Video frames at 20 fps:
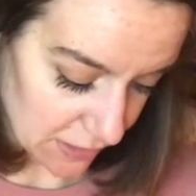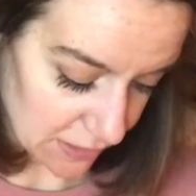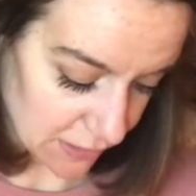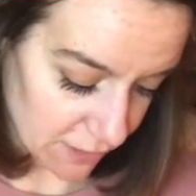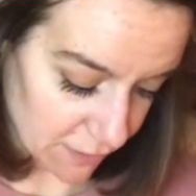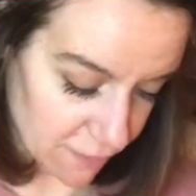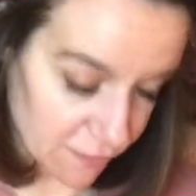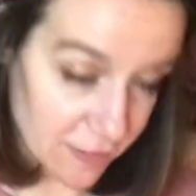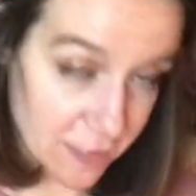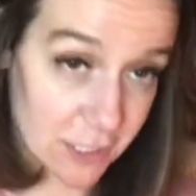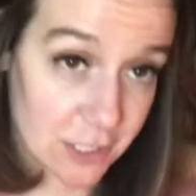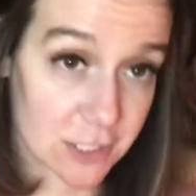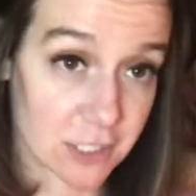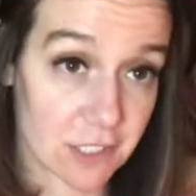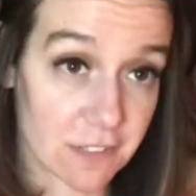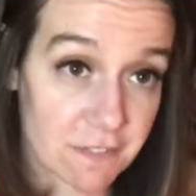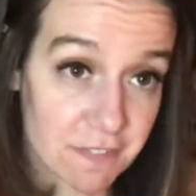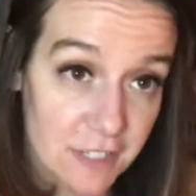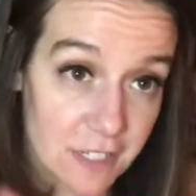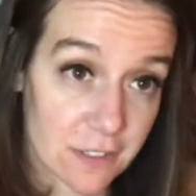To finish
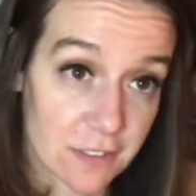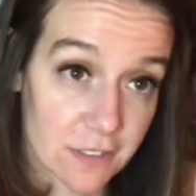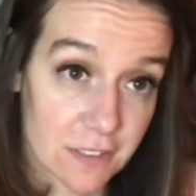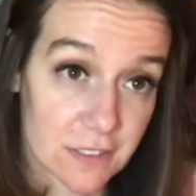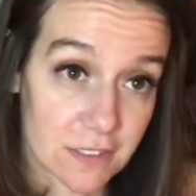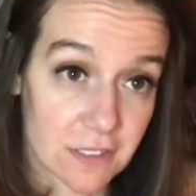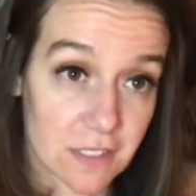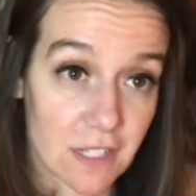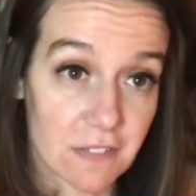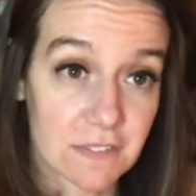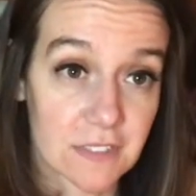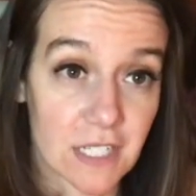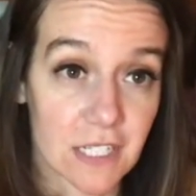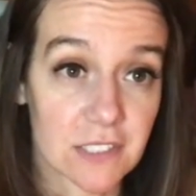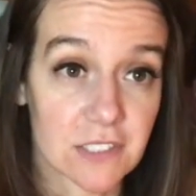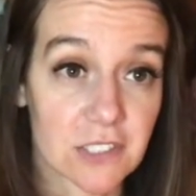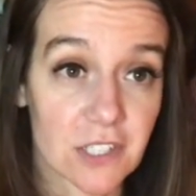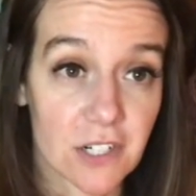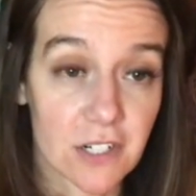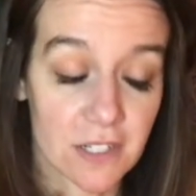the fingerless gloves I
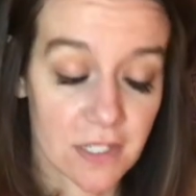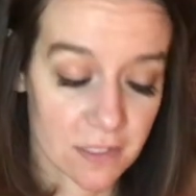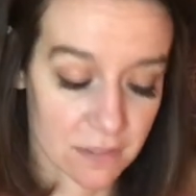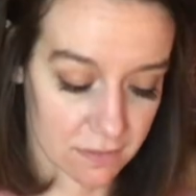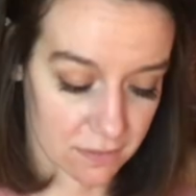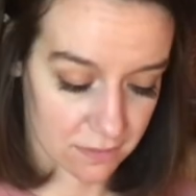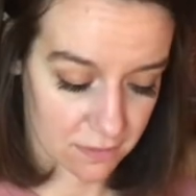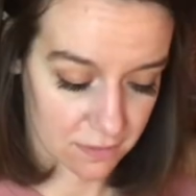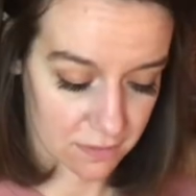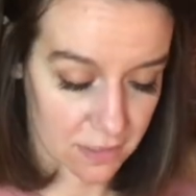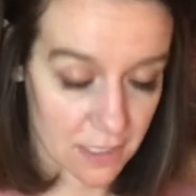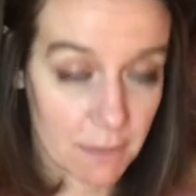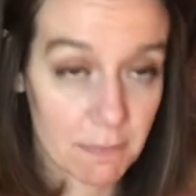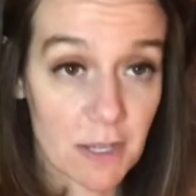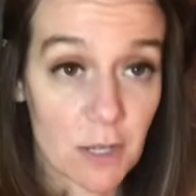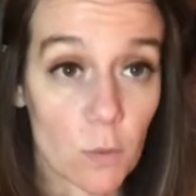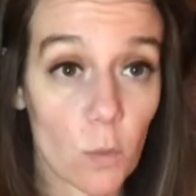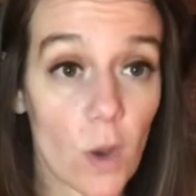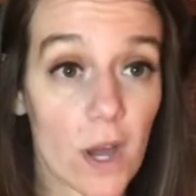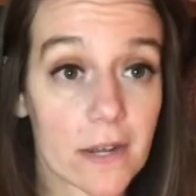started. I
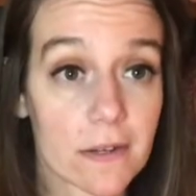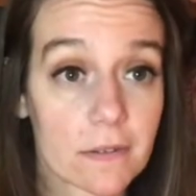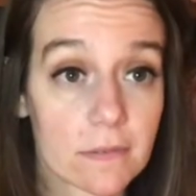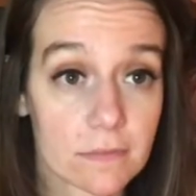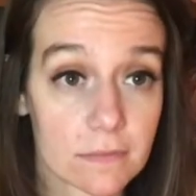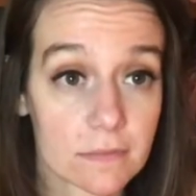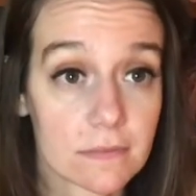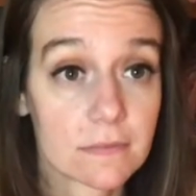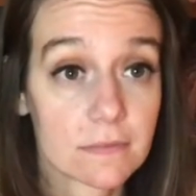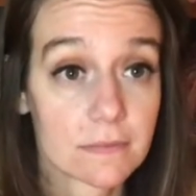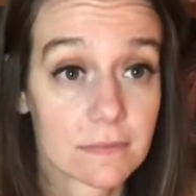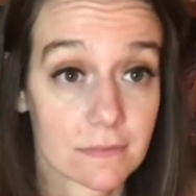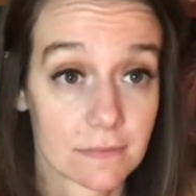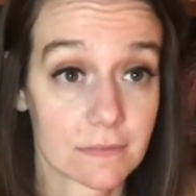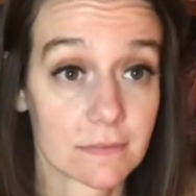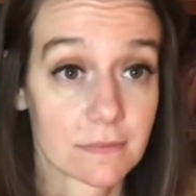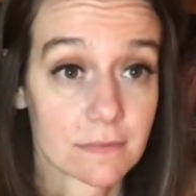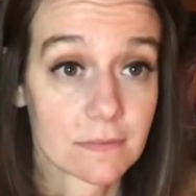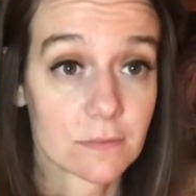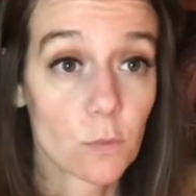made
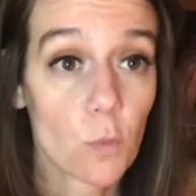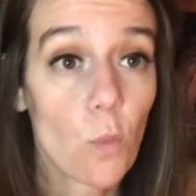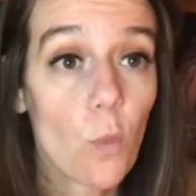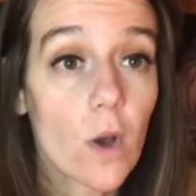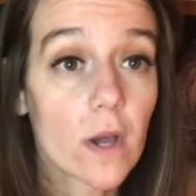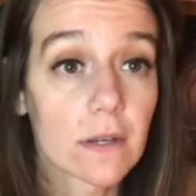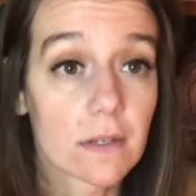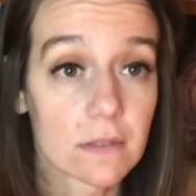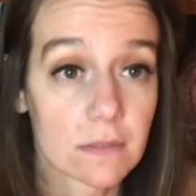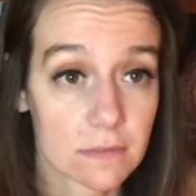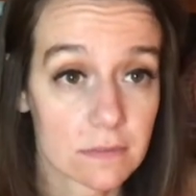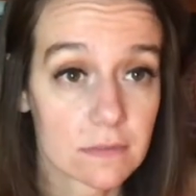one.